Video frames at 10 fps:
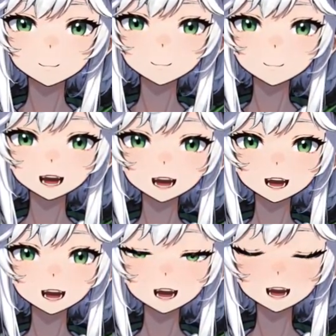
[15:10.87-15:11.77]
And
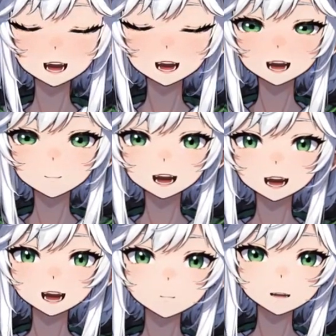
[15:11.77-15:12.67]
a little sneak
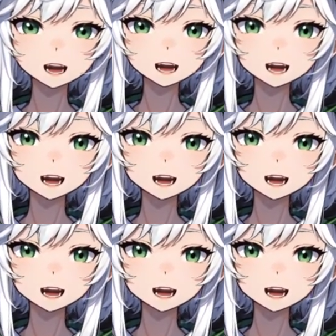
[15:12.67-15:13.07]
peek,